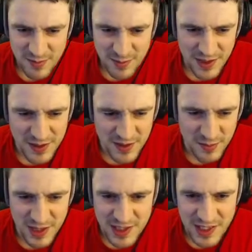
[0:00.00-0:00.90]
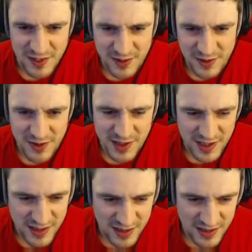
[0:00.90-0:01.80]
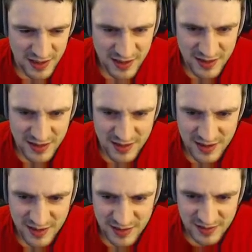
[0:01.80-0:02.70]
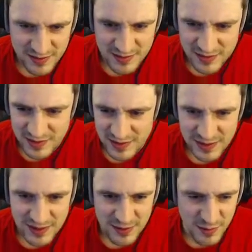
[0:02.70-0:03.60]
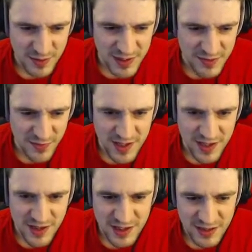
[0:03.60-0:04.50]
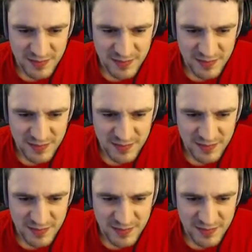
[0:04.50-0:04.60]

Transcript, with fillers: else on my tail. Who's that? One of his friends, I think.